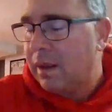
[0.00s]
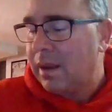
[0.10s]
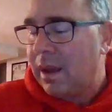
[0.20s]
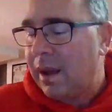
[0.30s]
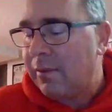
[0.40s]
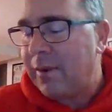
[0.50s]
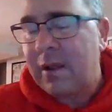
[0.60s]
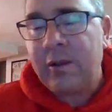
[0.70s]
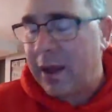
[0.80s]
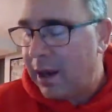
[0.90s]
Uh,
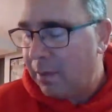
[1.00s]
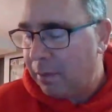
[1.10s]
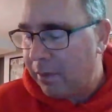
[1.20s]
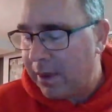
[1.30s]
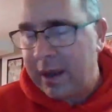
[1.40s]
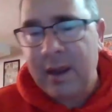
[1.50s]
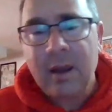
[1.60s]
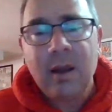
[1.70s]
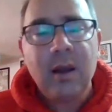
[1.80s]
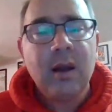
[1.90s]
follow that up with a
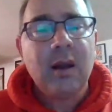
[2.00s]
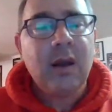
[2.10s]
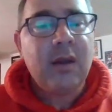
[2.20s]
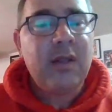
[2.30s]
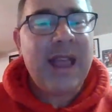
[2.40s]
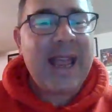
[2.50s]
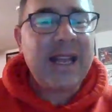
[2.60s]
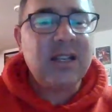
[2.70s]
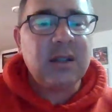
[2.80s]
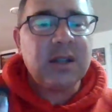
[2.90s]
the
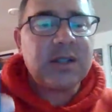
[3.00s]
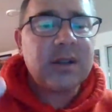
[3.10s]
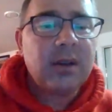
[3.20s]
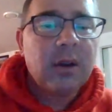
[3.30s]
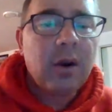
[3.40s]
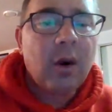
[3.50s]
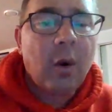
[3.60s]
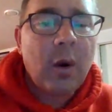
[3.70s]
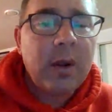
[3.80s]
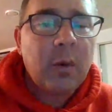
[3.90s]
ageless
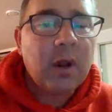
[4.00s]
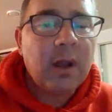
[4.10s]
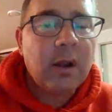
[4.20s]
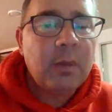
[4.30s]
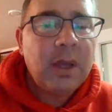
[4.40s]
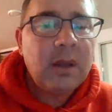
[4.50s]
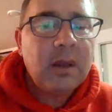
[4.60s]
Hoyt Wilhelm